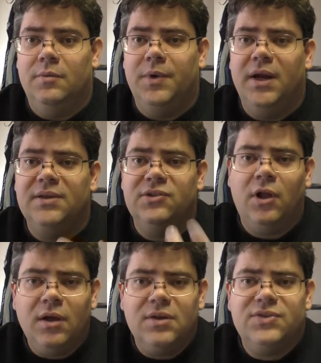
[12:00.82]
But as
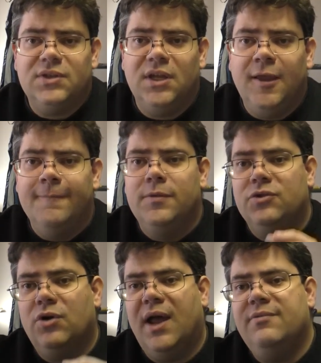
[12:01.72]
long as the
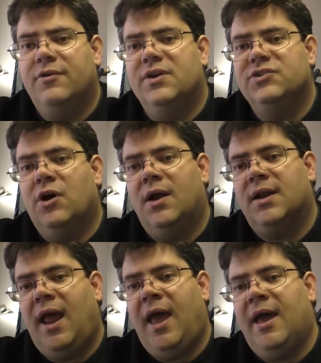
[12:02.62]
driver is not
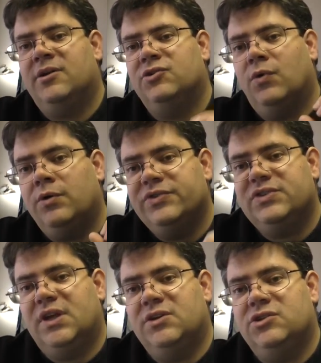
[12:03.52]
an actual
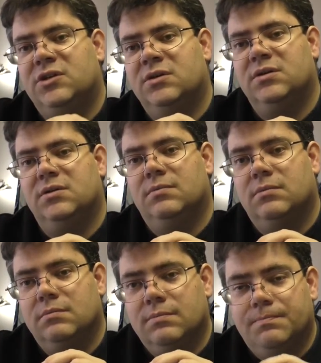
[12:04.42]
sentient
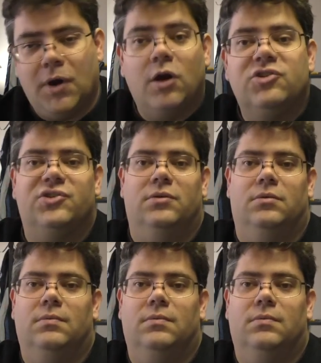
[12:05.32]
person,